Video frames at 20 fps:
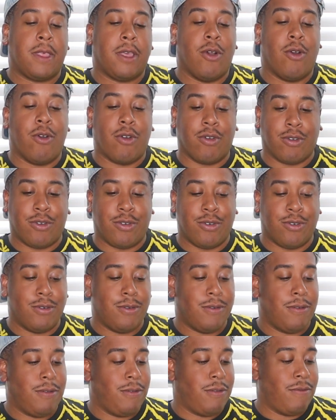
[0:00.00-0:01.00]

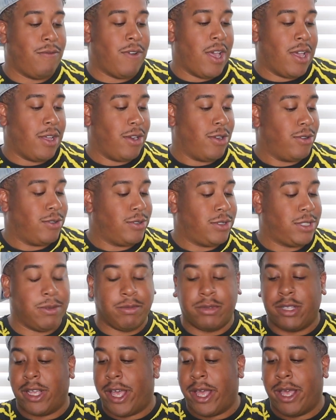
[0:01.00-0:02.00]
Oracle vinyl.
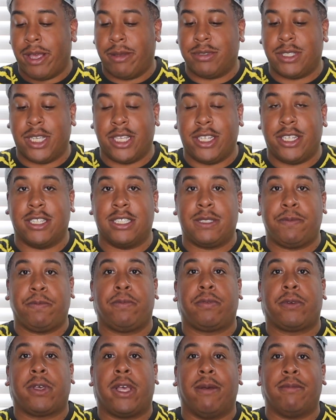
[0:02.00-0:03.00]
Sometimes it just
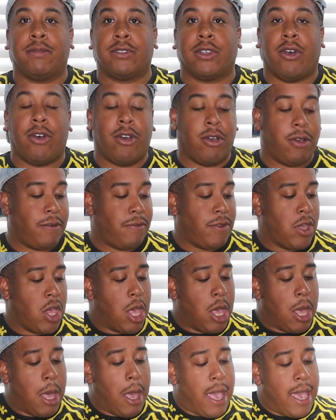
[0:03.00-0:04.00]
comes off.
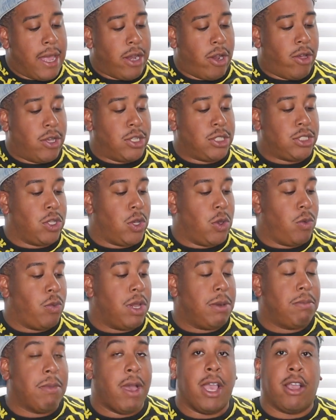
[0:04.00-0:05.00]
And also
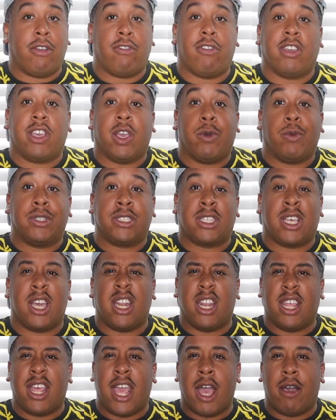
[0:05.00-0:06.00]
when my Cricut was
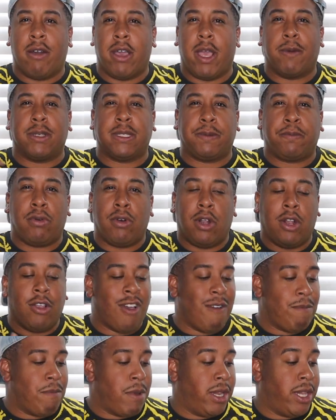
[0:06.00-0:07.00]
cutting out, it was pulling
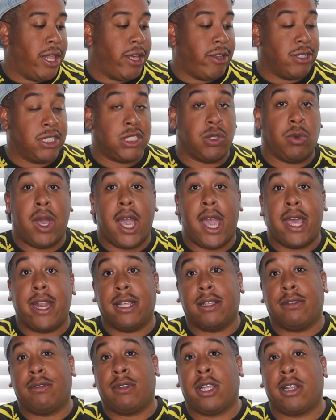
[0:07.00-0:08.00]
off my letters. So I had
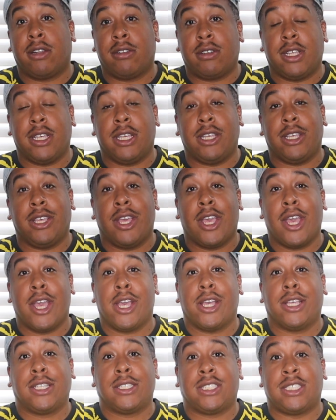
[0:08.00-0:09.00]
to literally
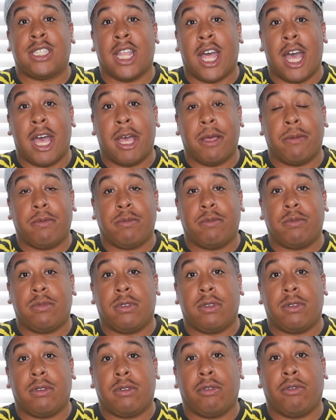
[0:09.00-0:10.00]
stop,
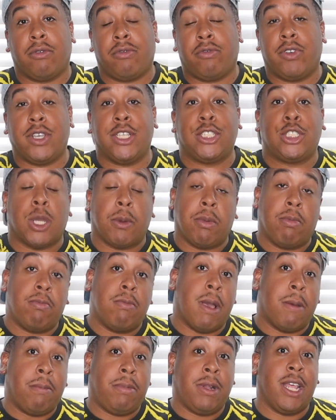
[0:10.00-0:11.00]
resharpen
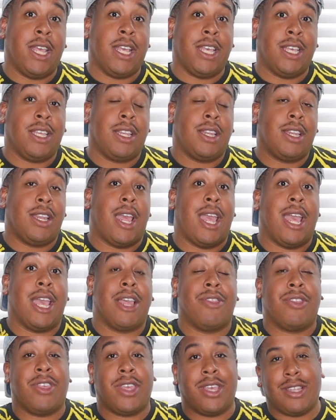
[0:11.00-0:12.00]
my blade,
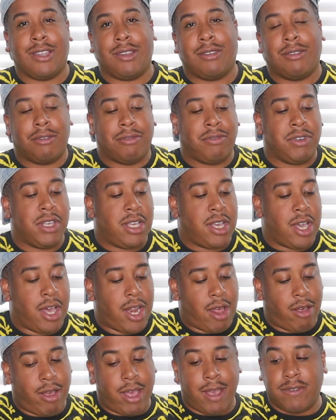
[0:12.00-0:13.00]
and then recut
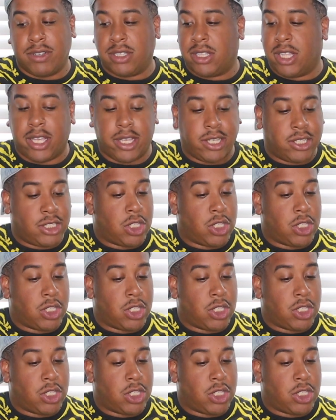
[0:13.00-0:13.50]
out everything.